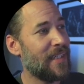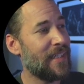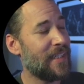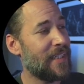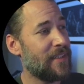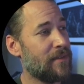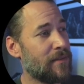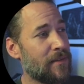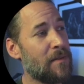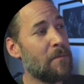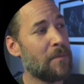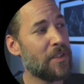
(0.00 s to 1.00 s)
and a
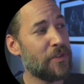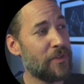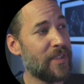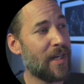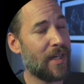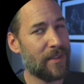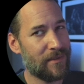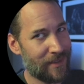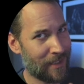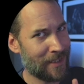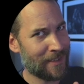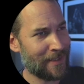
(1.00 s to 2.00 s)
blue dot,
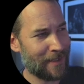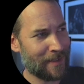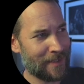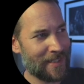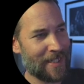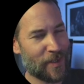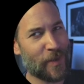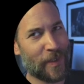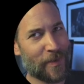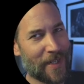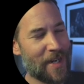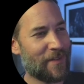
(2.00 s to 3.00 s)
not necessarily in that
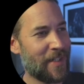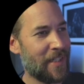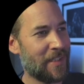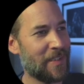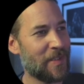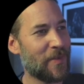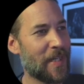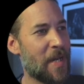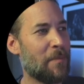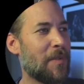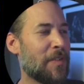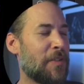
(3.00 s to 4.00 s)
order. We got red and then we
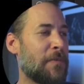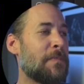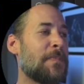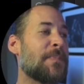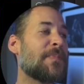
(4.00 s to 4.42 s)
got blue.